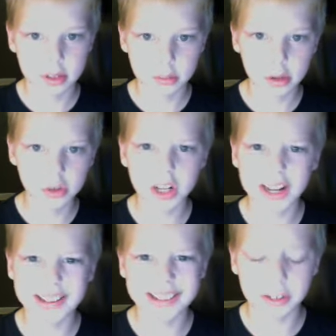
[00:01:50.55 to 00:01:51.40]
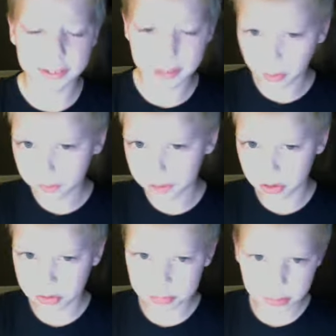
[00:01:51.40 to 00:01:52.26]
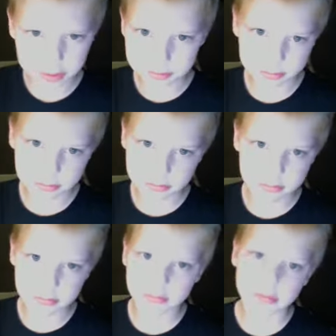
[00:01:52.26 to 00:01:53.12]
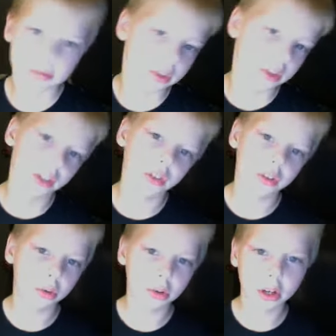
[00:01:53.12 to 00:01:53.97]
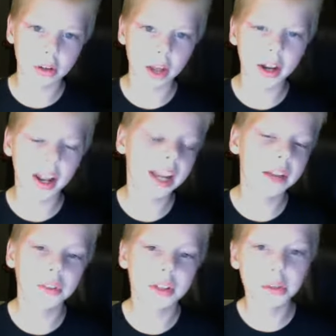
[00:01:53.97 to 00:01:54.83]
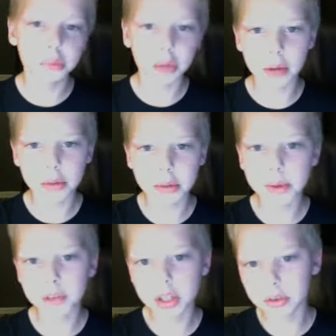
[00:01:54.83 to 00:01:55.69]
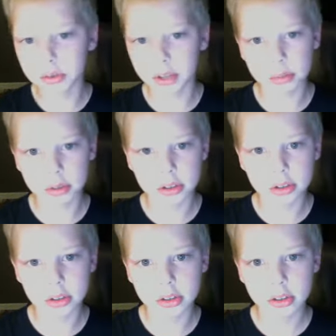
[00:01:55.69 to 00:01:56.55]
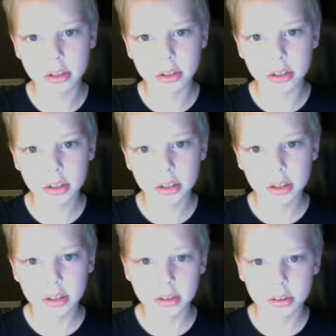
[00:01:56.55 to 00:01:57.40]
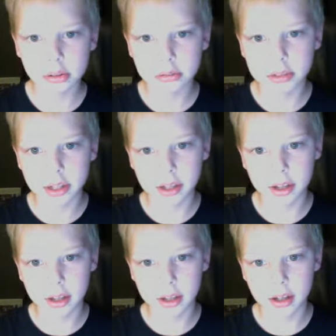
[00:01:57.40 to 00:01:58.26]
I'm not trying to sound selfish, but they just don't. I never see them comment on my videos that much. So, yeah.